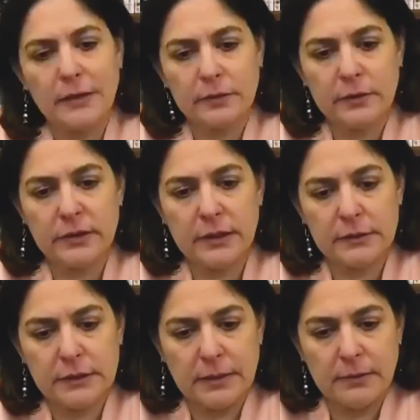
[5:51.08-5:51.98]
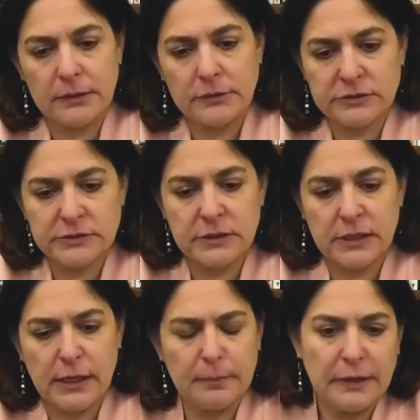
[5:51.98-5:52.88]
know that. I mean, just to
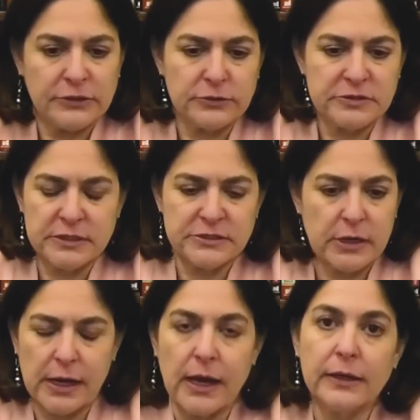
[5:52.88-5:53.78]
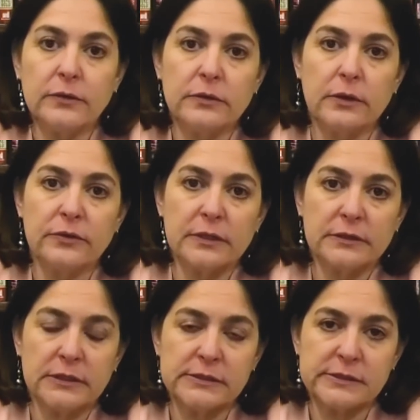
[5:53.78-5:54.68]
add my 2 cents here, I don't know
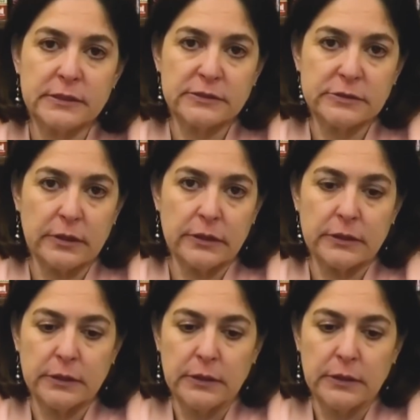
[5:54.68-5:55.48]
that these things are